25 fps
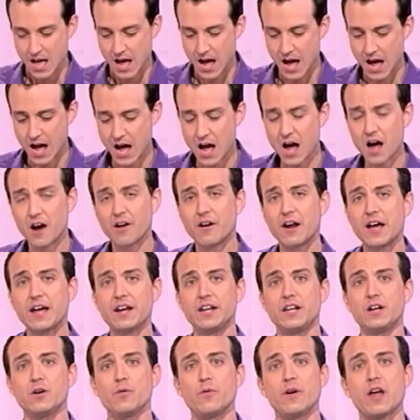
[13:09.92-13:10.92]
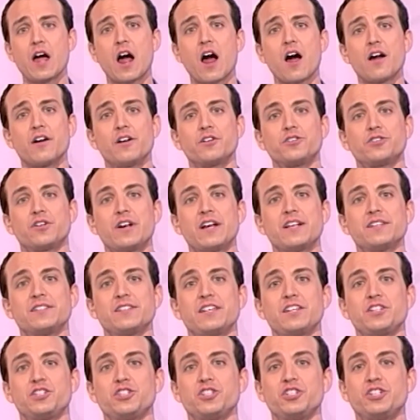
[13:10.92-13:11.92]
All right, here we are in our
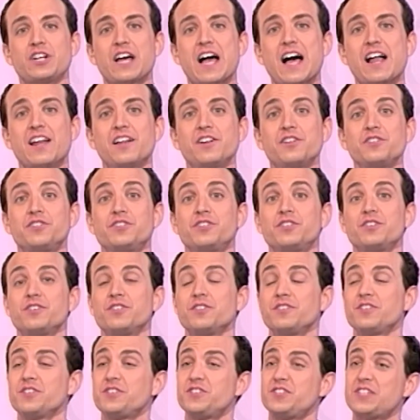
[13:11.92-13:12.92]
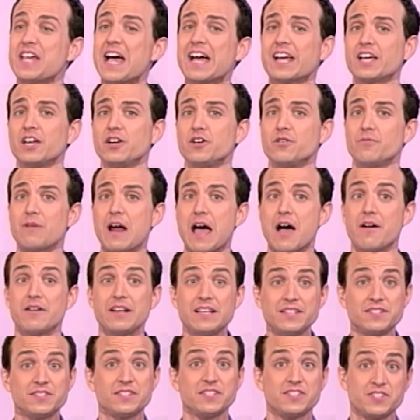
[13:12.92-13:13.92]
Translation Challenge. The second round,
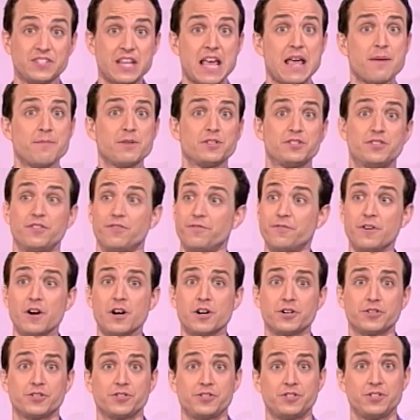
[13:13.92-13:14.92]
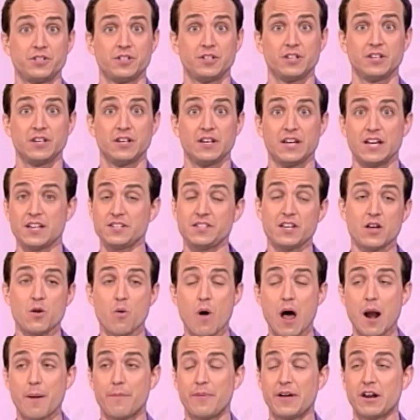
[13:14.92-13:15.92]
it's the same as the first. Es
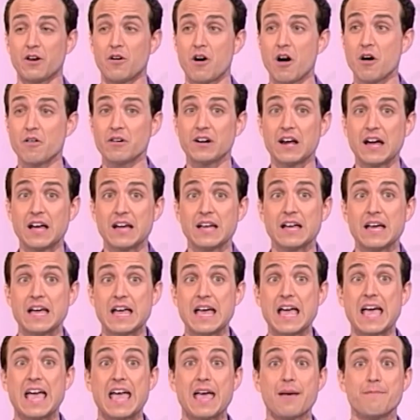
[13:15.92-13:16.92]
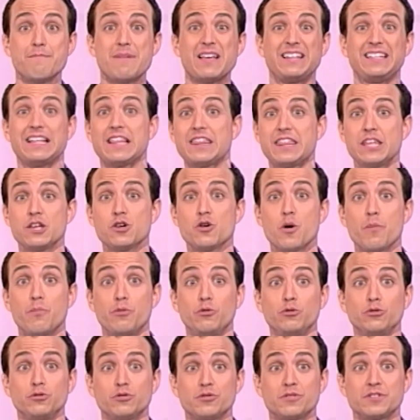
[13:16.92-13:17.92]
igual, pero ahora, en vez de 5
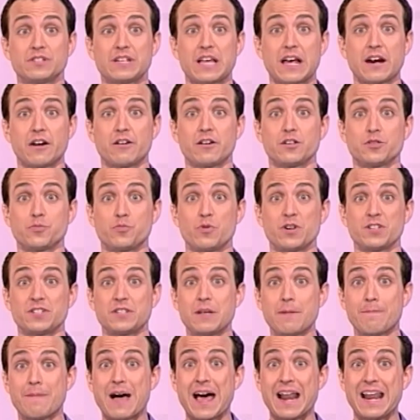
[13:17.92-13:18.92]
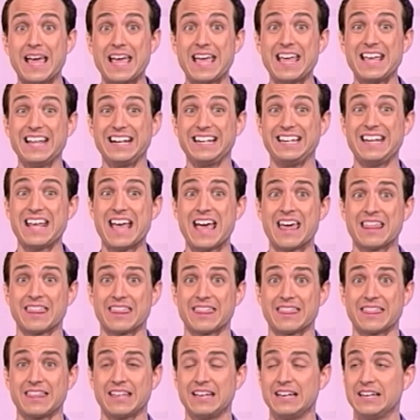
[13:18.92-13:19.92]
puntos, cada respuesta vale 10.
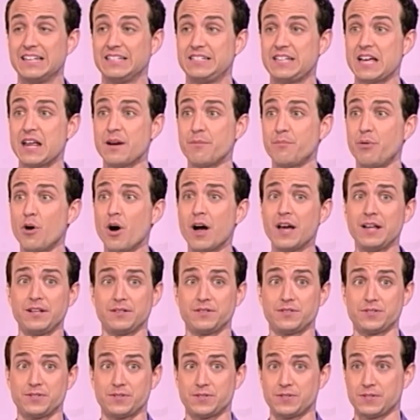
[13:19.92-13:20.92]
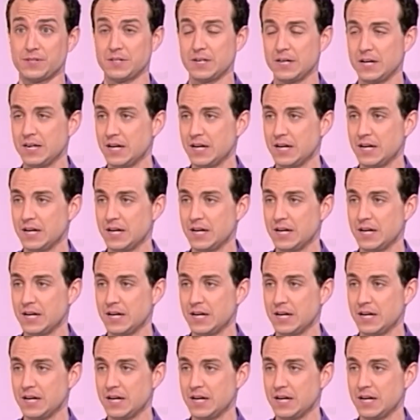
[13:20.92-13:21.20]
10 points.